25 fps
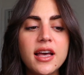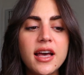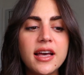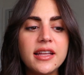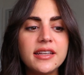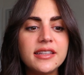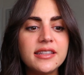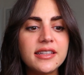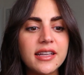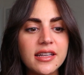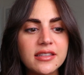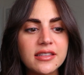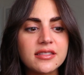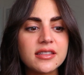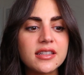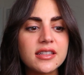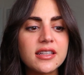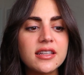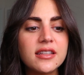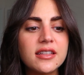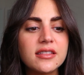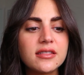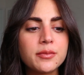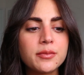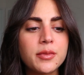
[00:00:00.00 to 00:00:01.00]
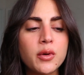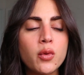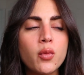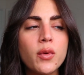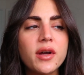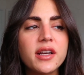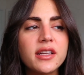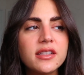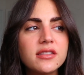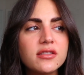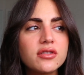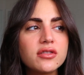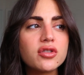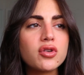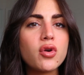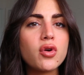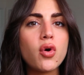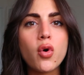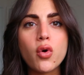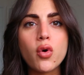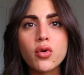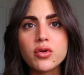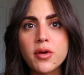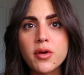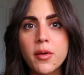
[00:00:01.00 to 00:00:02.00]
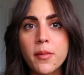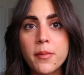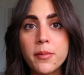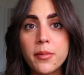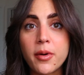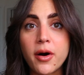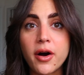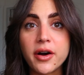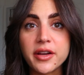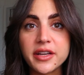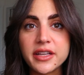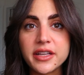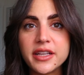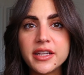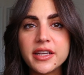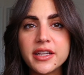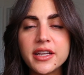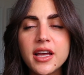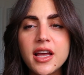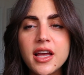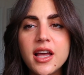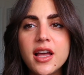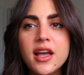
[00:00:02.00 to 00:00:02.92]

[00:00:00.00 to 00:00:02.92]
and yes it is, but when it's your own body,